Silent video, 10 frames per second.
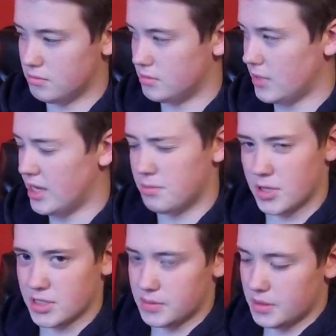8
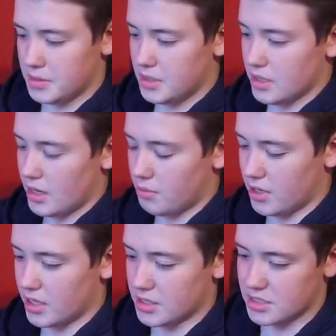months maybe, I want to
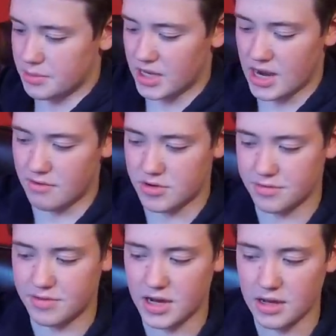get a sub 8 average of
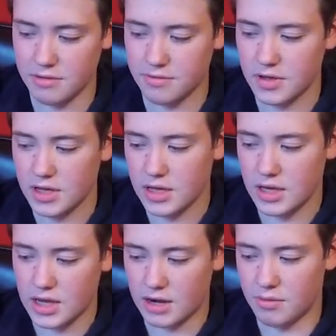5,
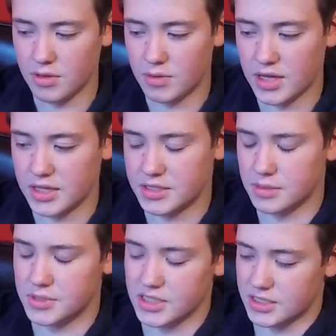and I really want to get a
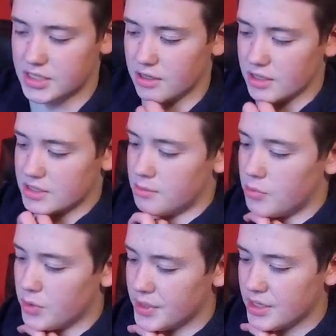sub 6 single at some
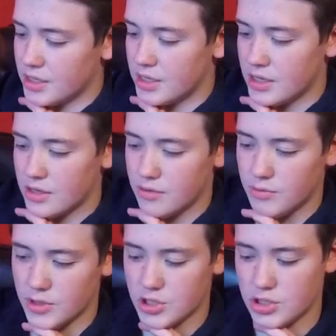point,
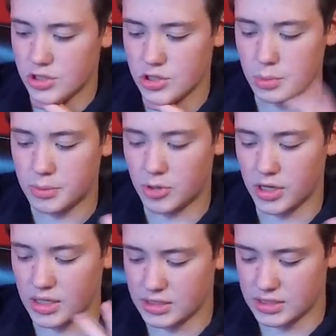which should be pretty
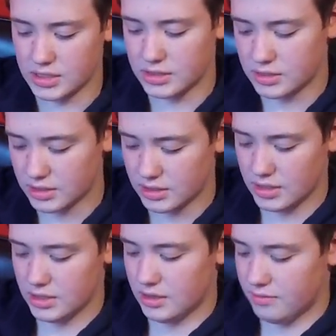easy
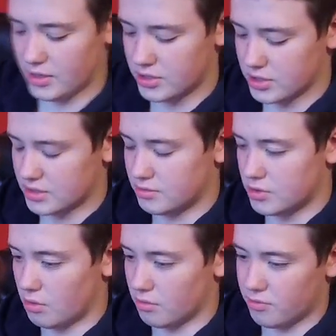if I just
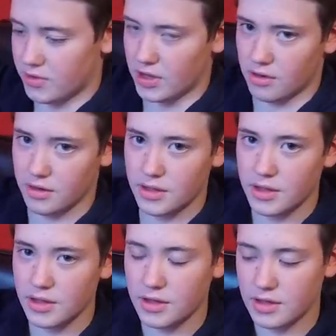don't fail.
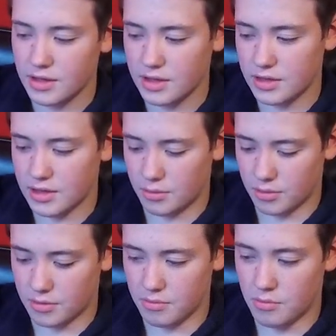There
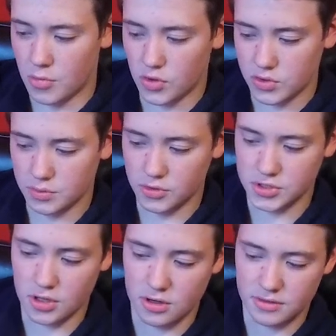were multiple
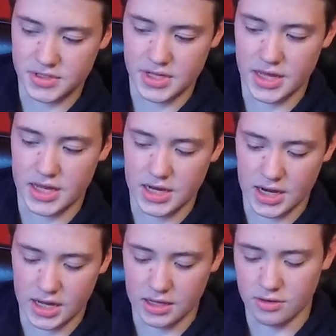solves that had
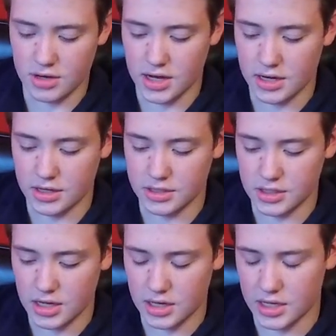I either gotten
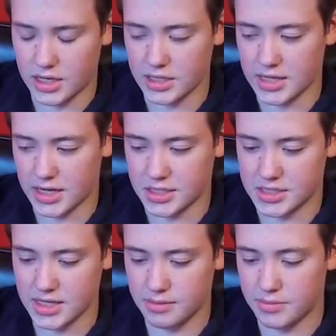any kind of
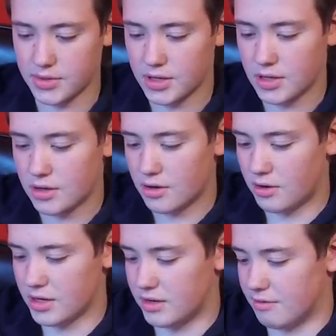skip or
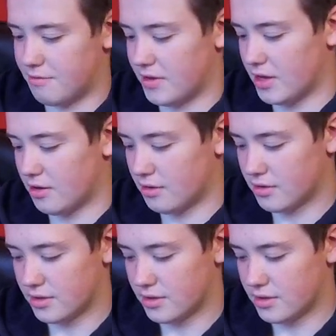didn't fail,